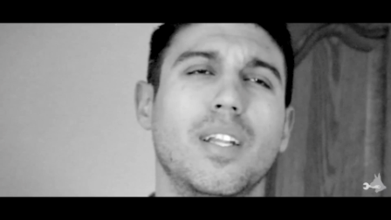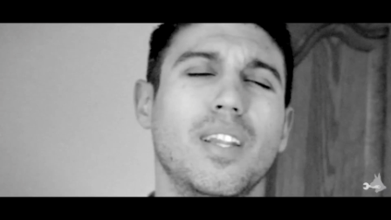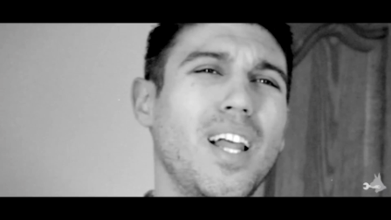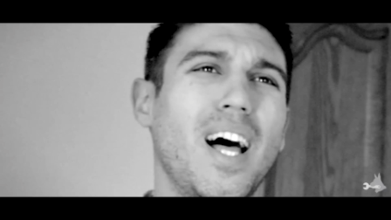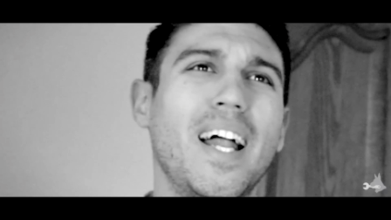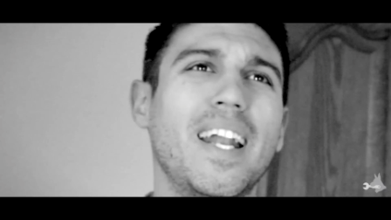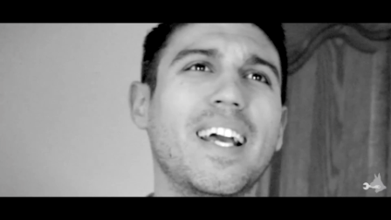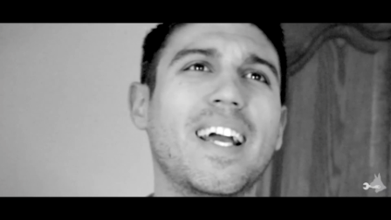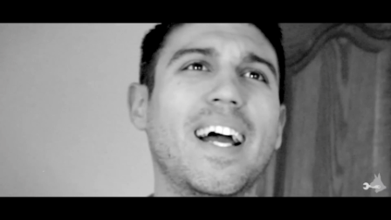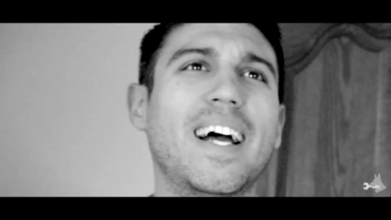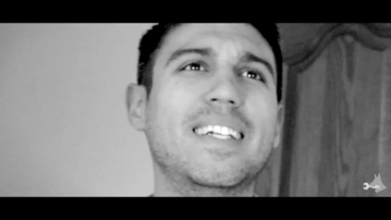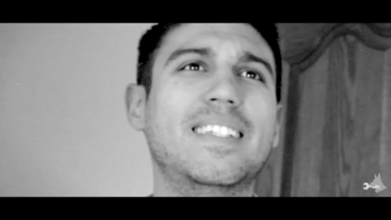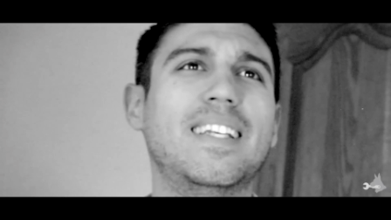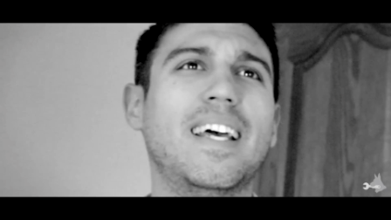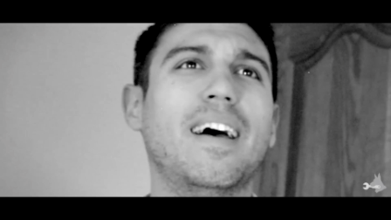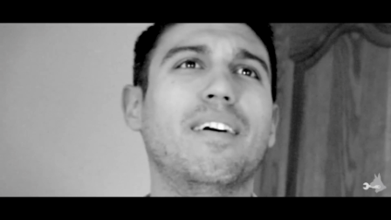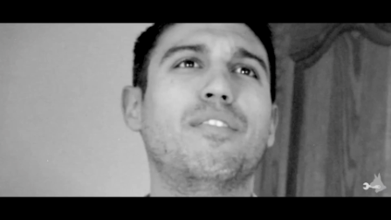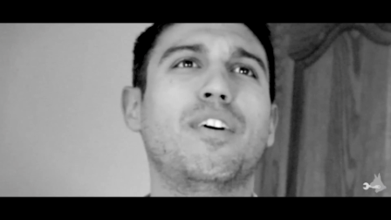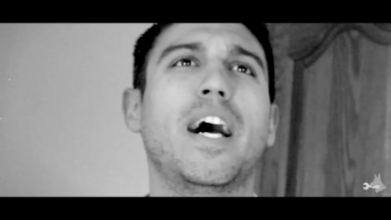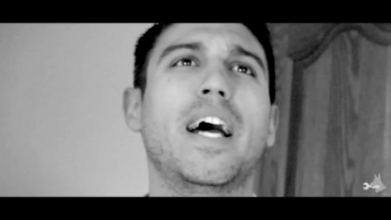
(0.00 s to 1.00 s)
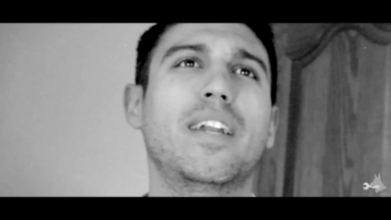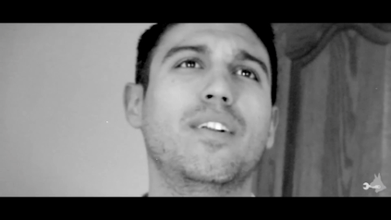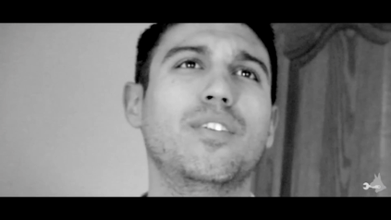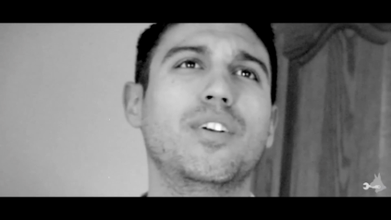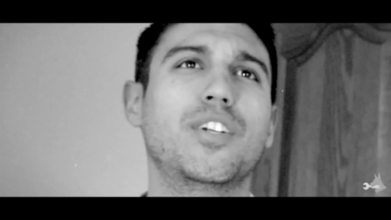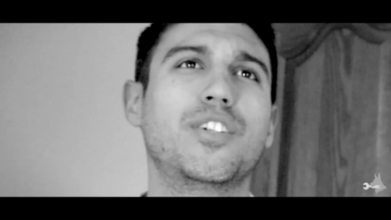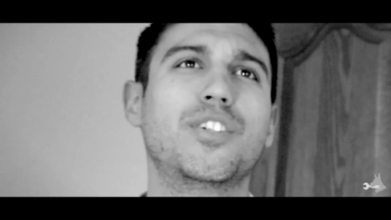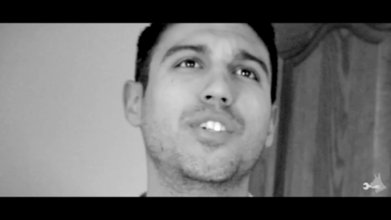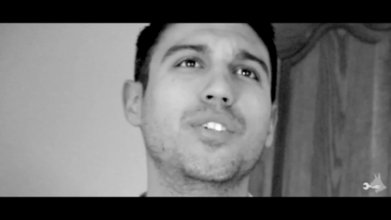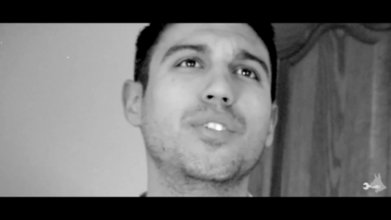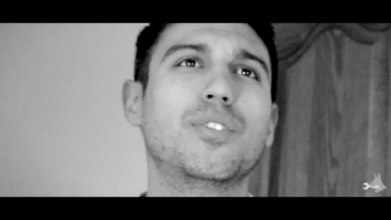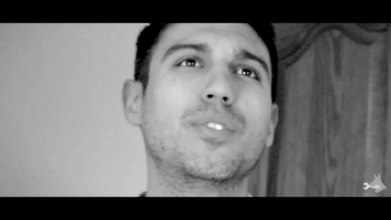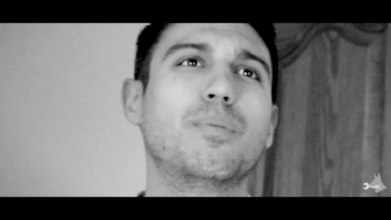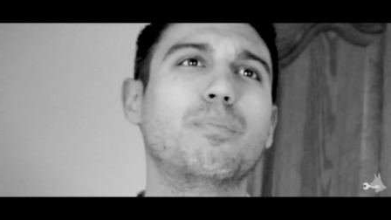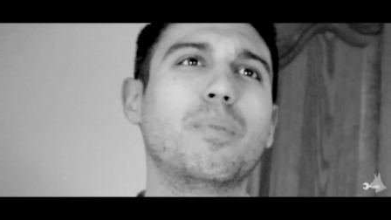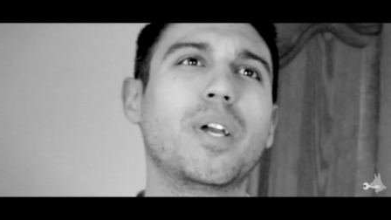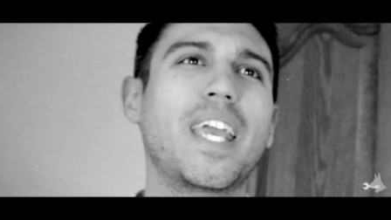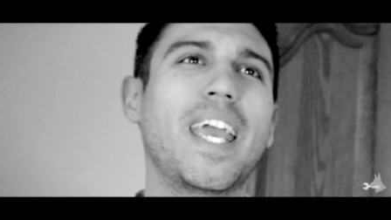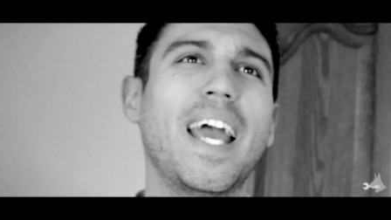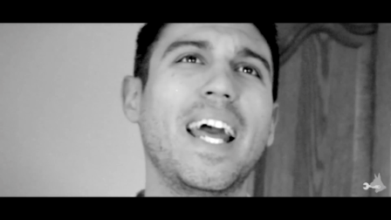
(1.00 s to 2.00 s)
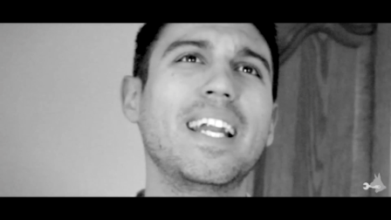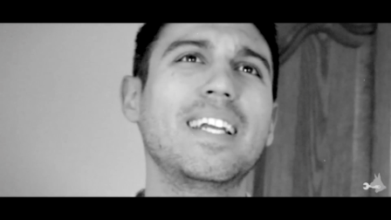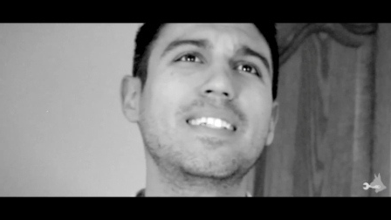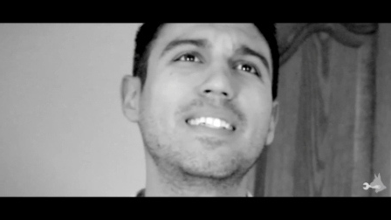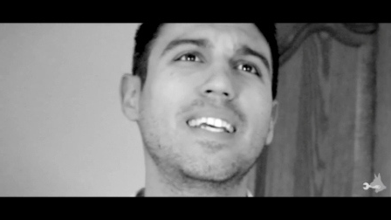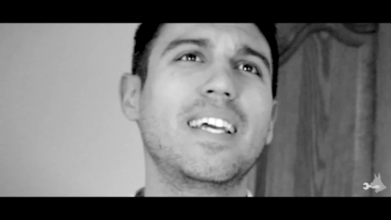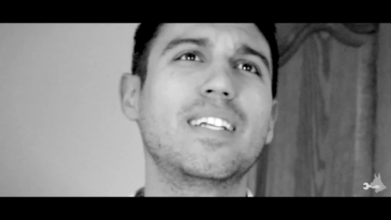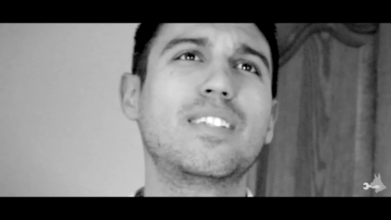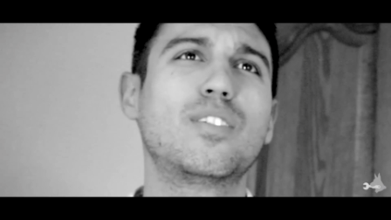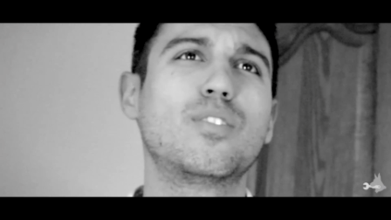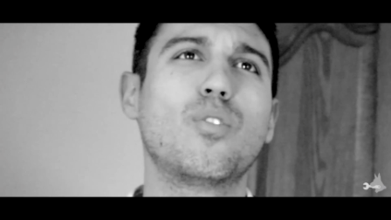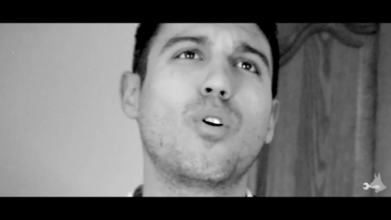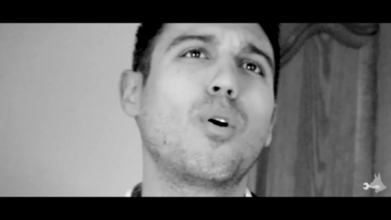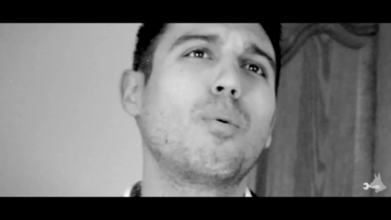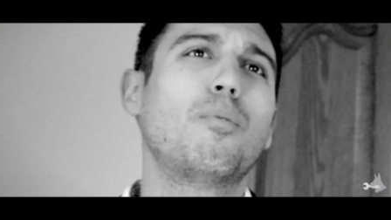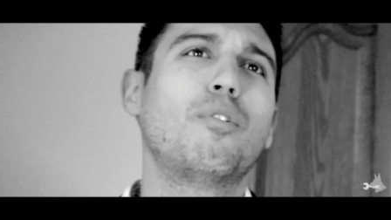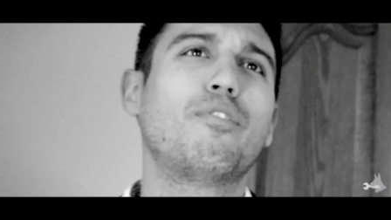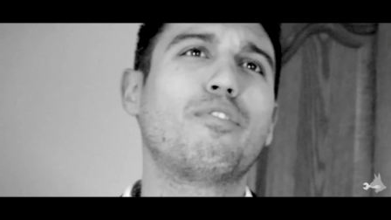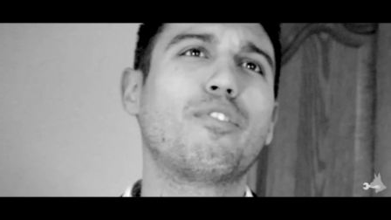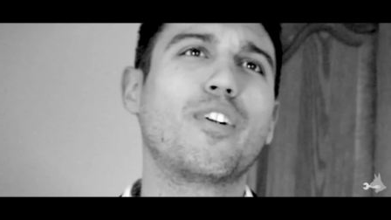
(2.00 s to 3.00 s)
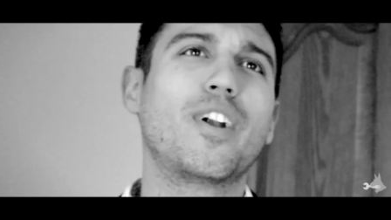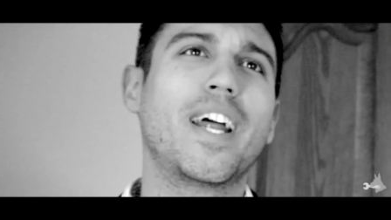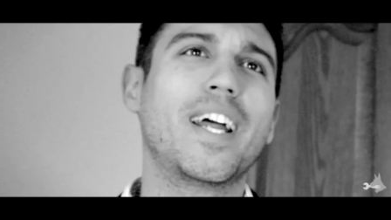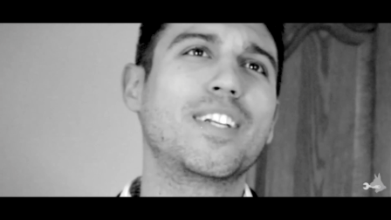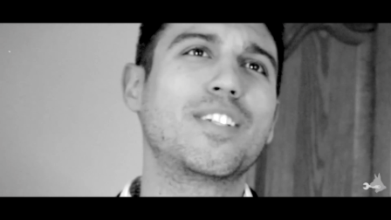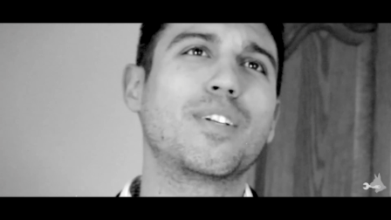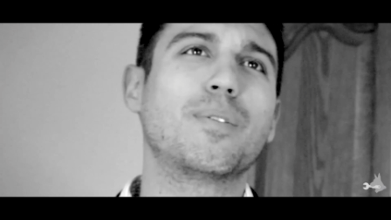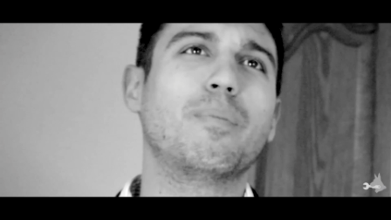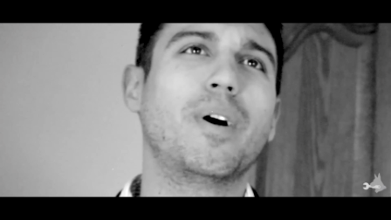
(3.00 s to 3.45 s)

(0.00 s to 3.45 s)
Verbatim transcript: A lot of guys have idle issues. Mechanics say it's normal for an engine